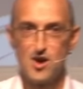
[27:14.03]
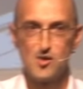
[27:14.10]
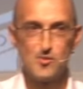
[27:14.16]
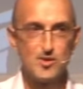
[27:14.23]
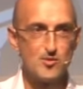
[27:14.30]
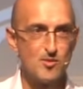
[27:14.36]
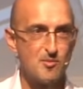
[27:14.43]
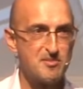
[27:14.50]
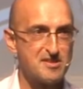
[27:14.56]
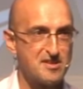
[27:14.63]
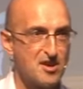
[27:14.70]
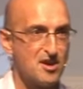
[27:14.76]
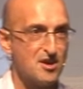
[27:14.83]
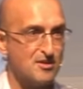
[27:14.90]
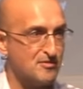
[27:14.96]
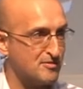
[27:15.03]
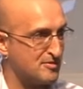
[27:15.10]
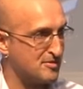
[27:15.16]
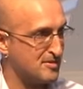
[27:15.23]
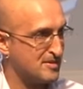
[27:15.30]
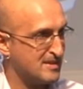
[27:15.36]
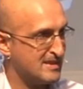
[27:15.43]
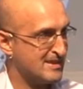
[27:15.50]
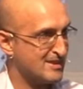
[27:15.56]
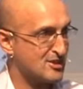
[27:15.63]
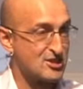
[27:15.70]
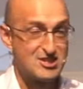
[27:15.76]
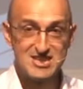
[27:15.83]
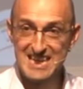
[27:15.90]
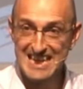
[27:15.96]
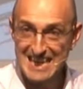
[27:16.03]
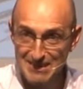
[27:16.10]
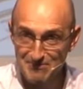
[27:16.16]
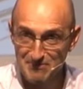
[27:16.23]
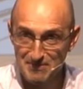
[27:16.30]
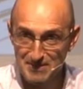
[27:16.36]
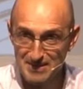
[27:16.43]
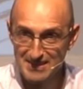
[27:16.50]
I want to observe the team